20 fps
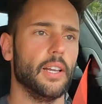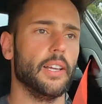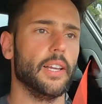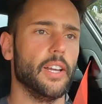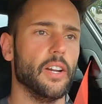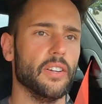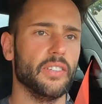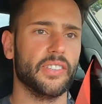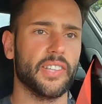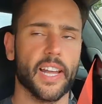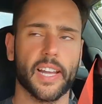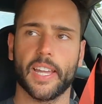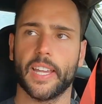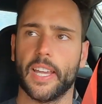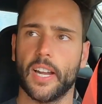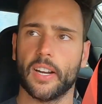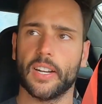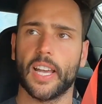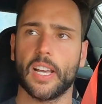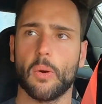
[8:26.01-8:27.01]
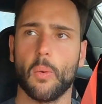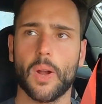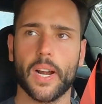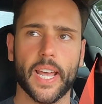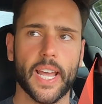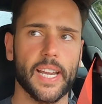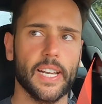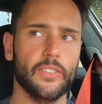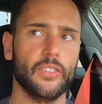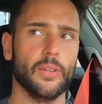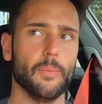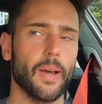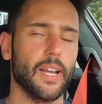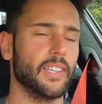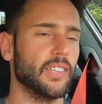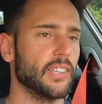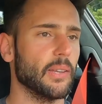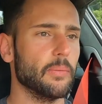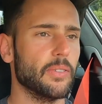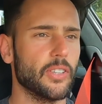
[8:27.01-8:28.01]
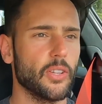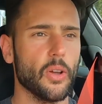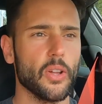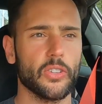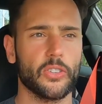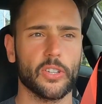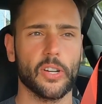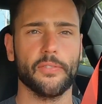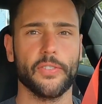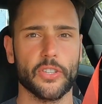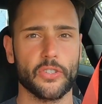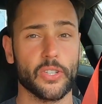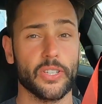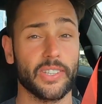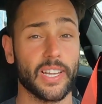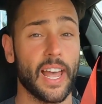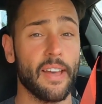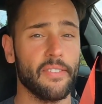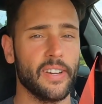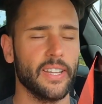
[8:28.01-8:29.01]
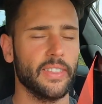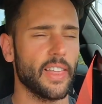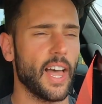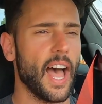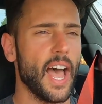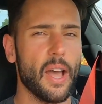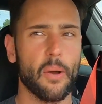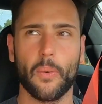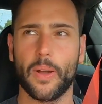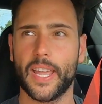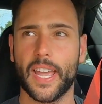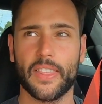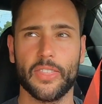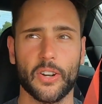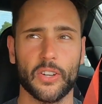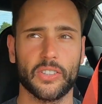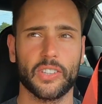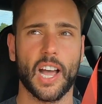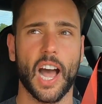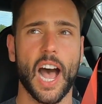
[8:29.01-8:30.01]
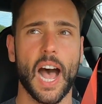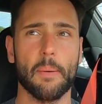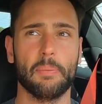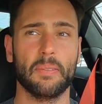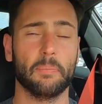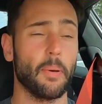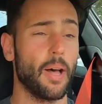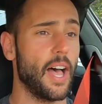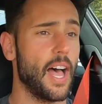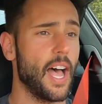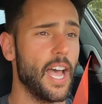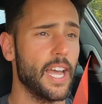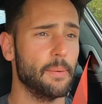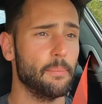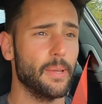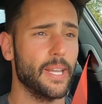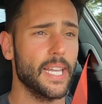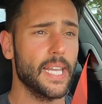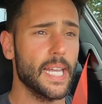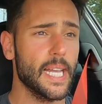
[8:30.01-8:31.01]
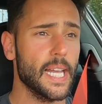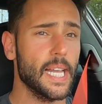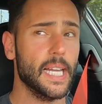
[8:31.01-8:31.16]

Here's second gear, and I don't want to hit it too bad because I'm still on surface streets. I haven't hit the highway yet, and there's cops behind me.